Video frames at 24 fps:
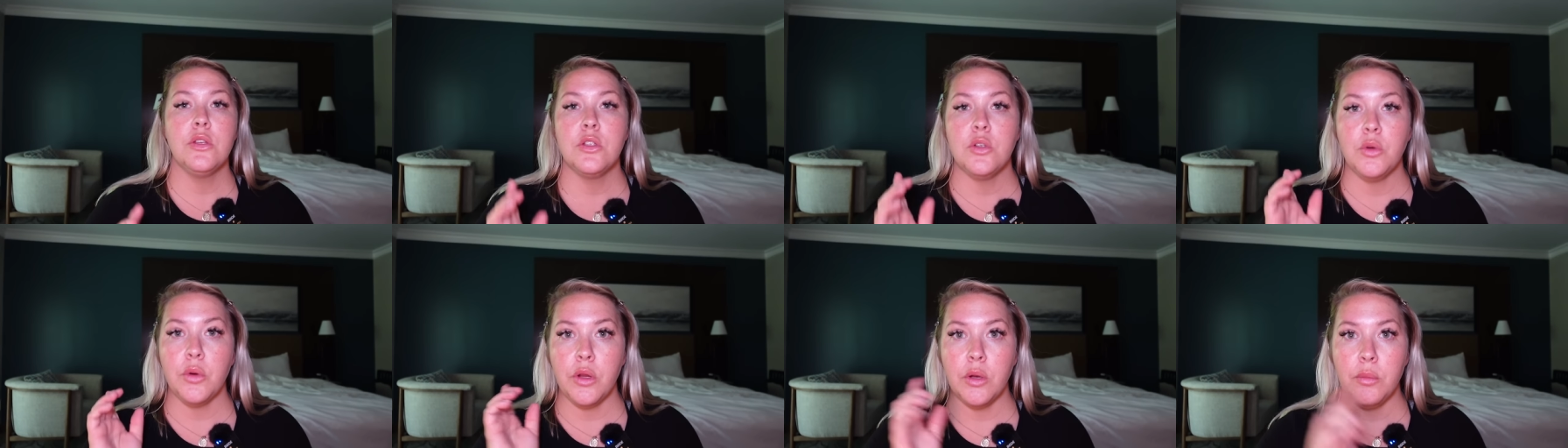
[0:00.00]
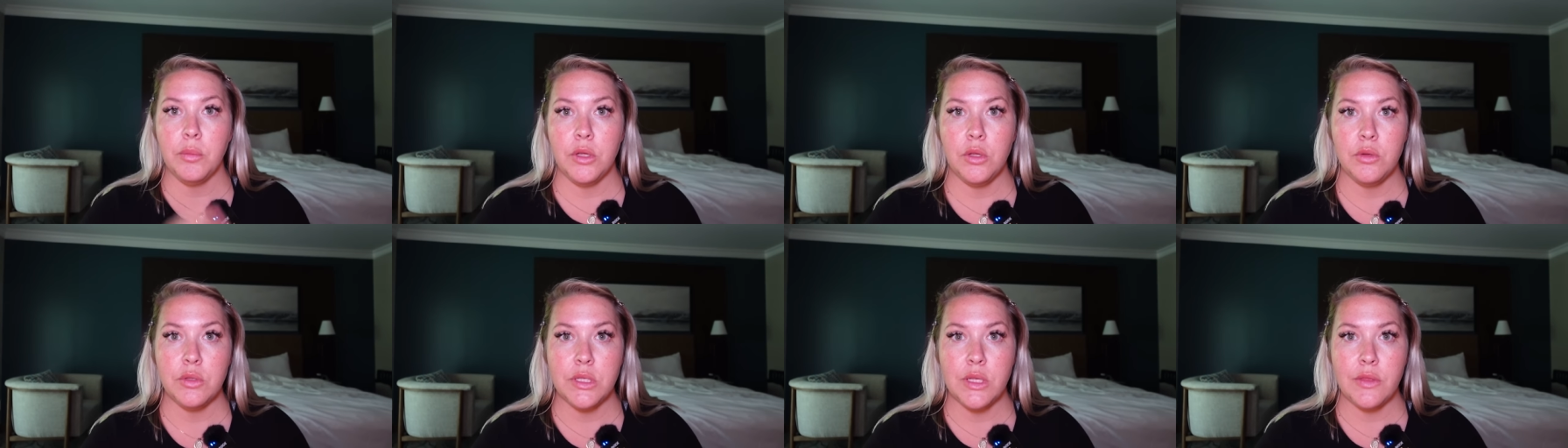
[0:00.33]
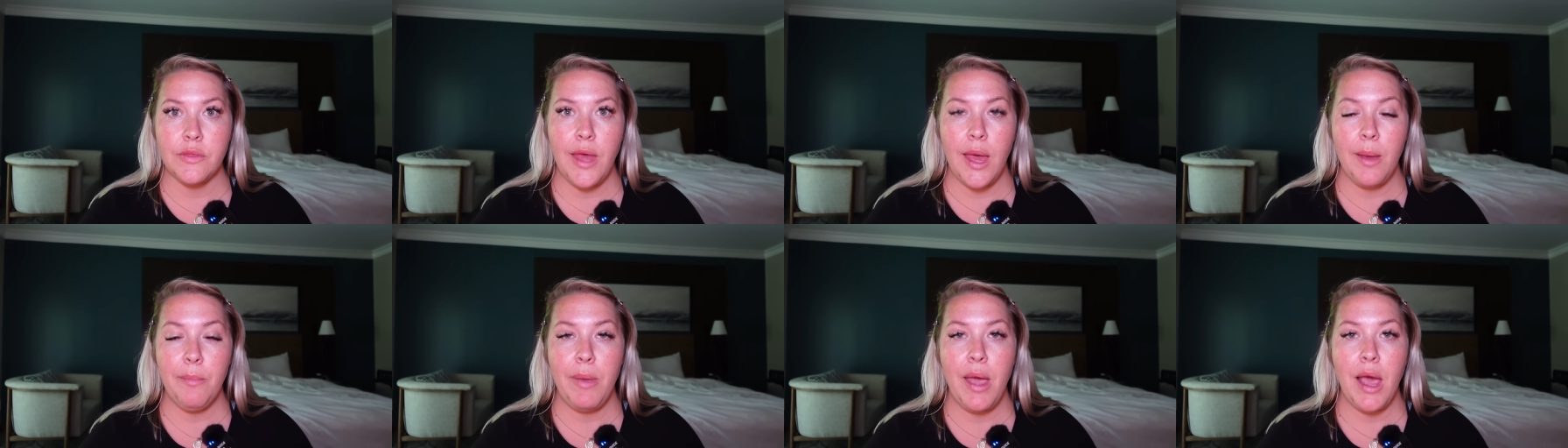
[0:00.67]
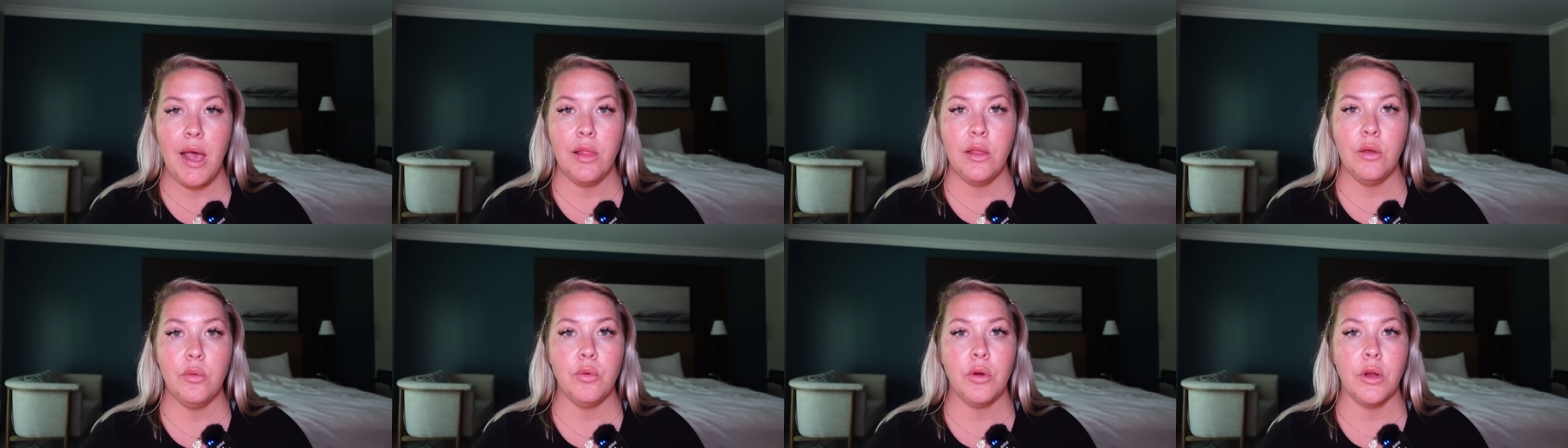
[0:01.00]
So we're gonna be using that
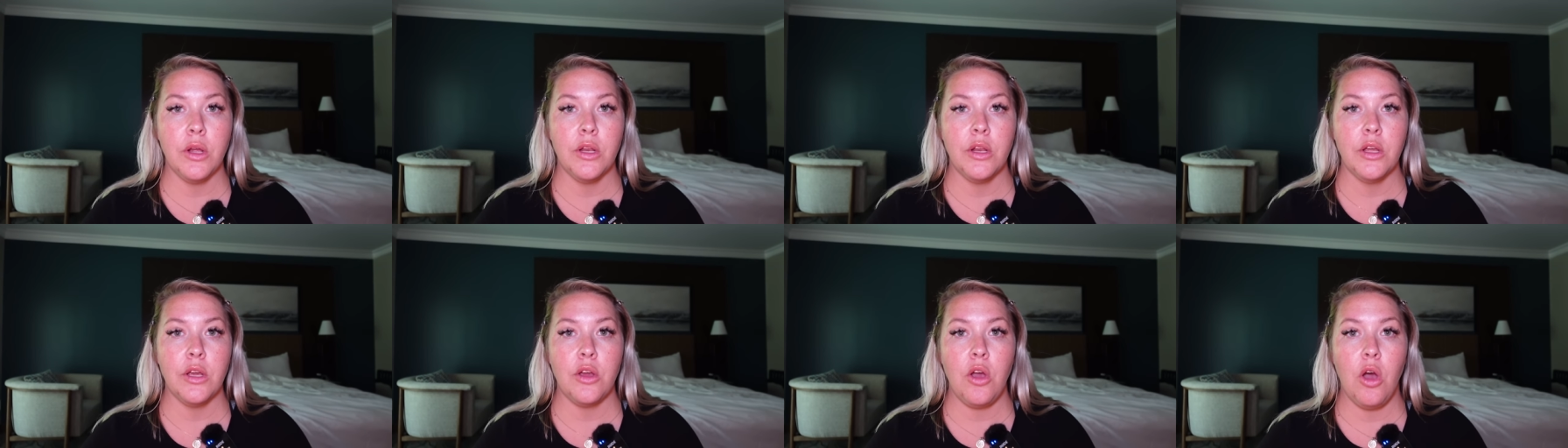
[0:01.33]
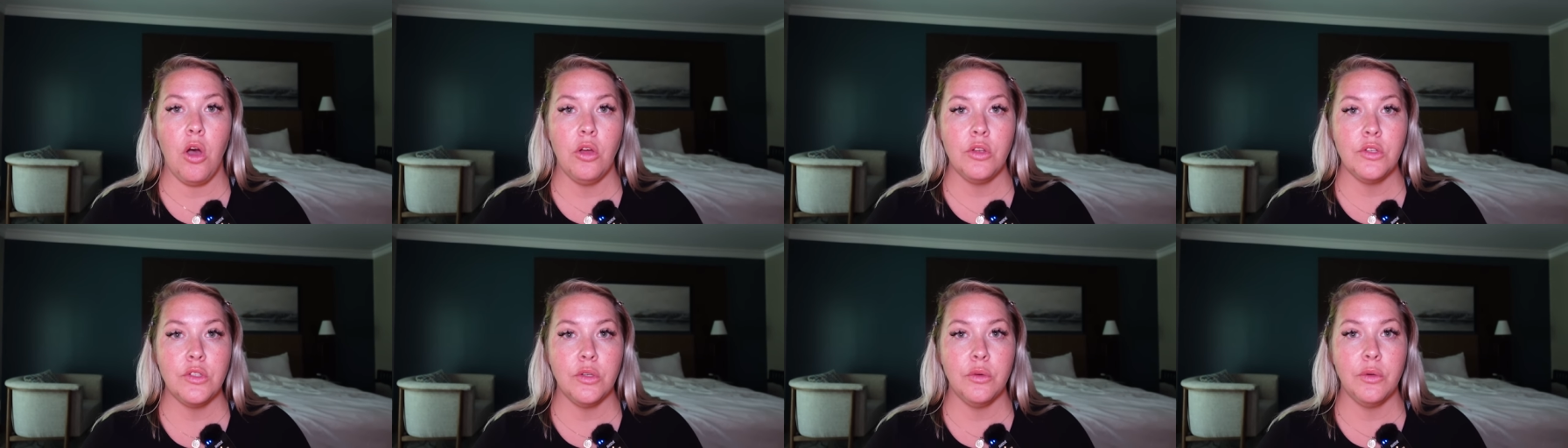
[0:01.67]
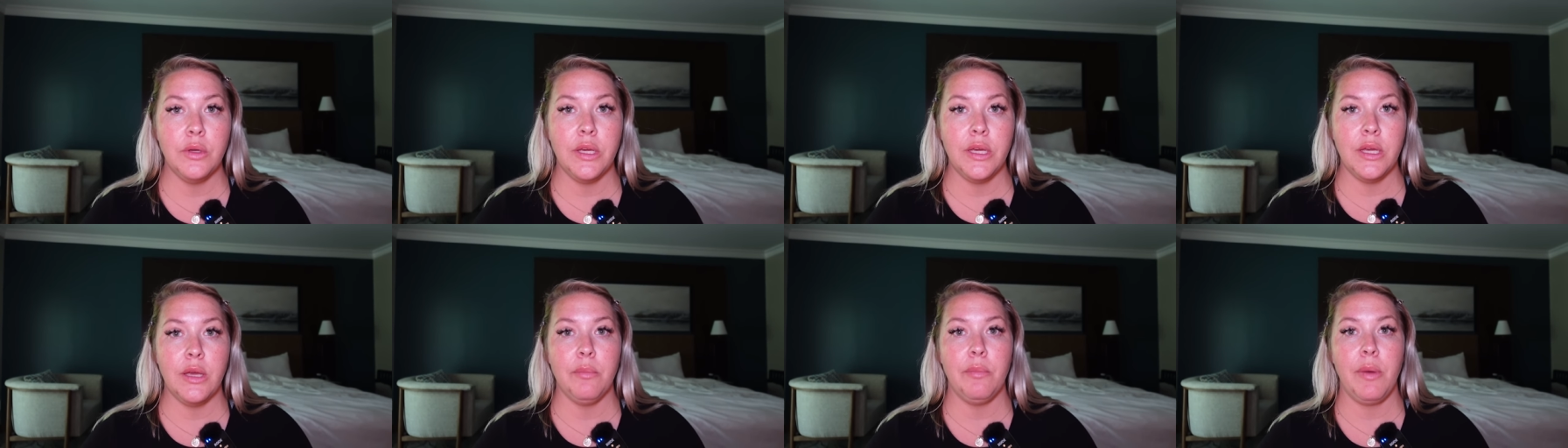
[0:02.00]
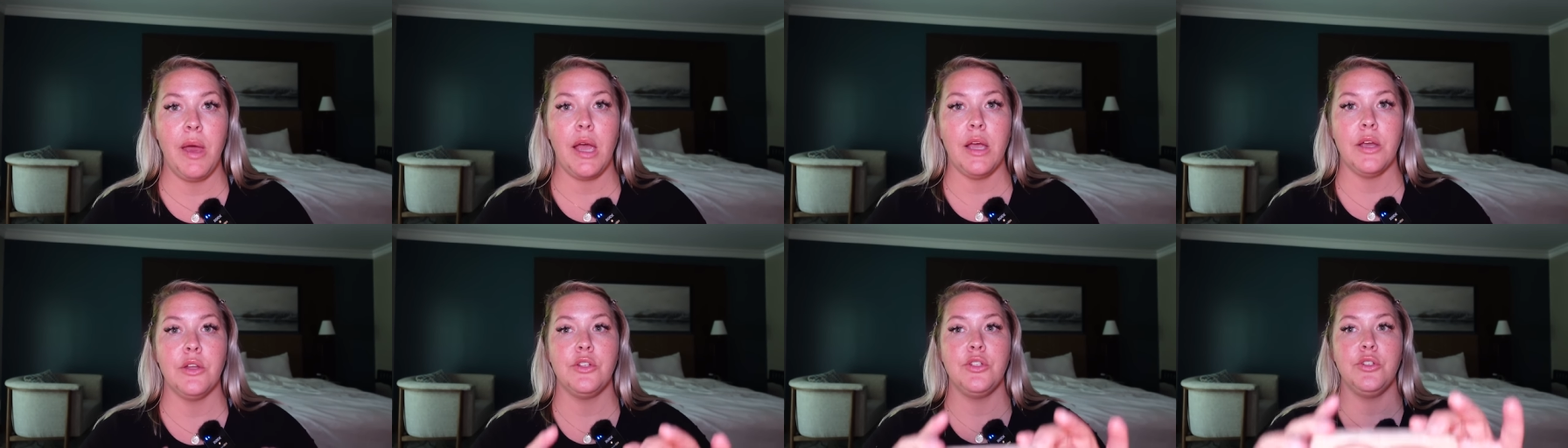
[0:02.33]
palette. We're gonna also kick it
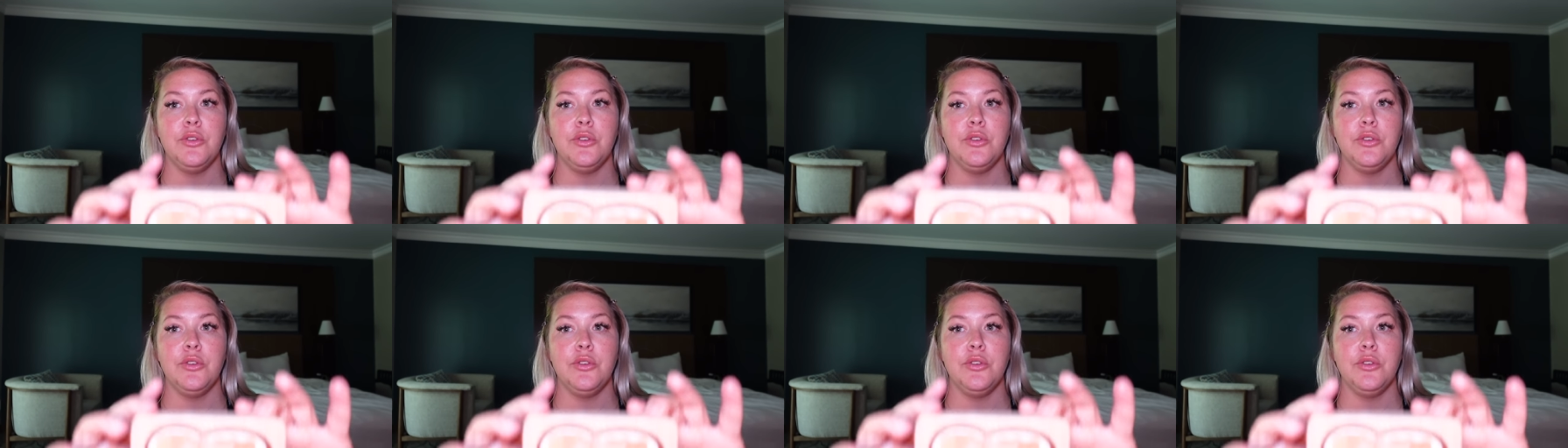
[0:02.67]
back